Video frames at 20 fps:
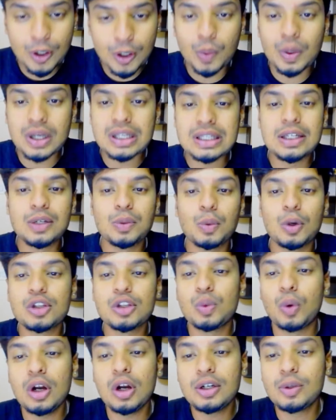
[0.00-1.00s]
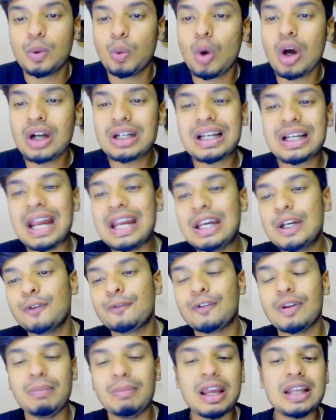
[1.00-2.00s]
question was what? What kind
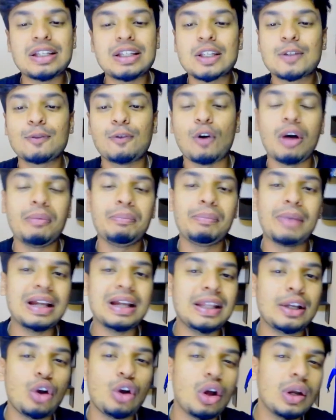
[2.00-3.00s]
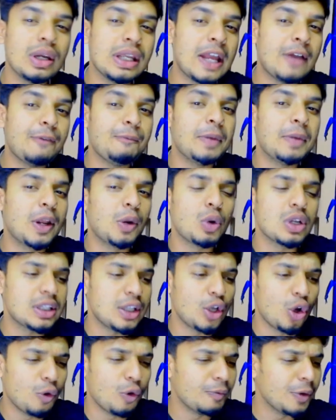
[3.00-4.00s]
of image is formed by the concave mirror was
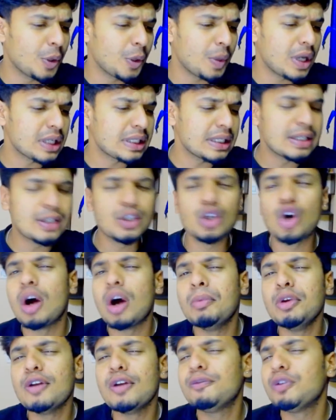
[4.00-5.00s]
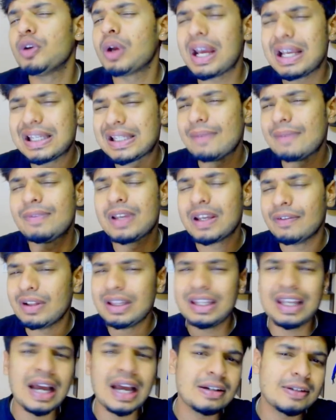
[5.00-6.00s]
the homework question. So how many of you guys have
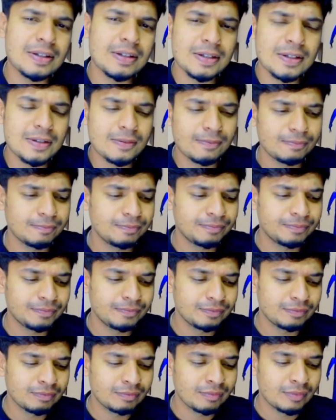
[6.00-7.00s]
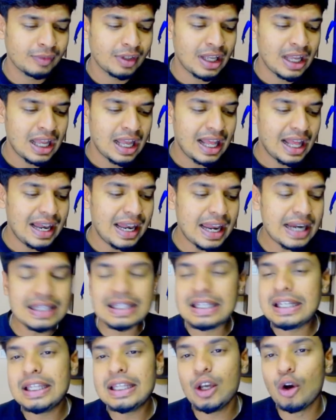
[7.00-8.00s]
given the answers?
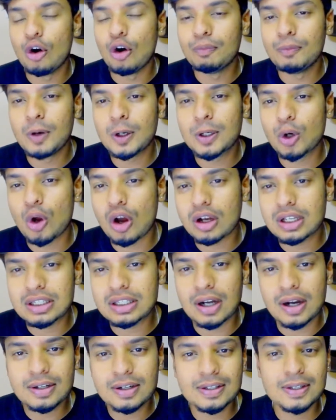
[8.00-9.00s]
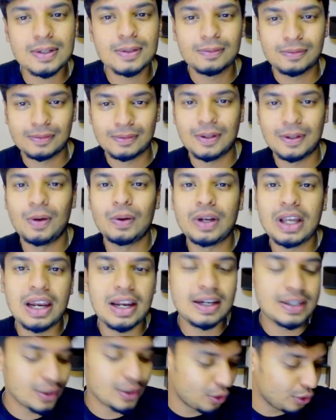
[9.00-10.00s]
Let's see the homework rock stars. Okay,
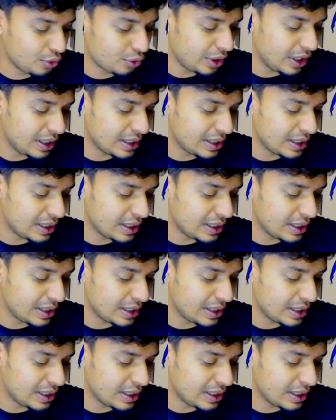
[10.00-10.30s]
let's go to the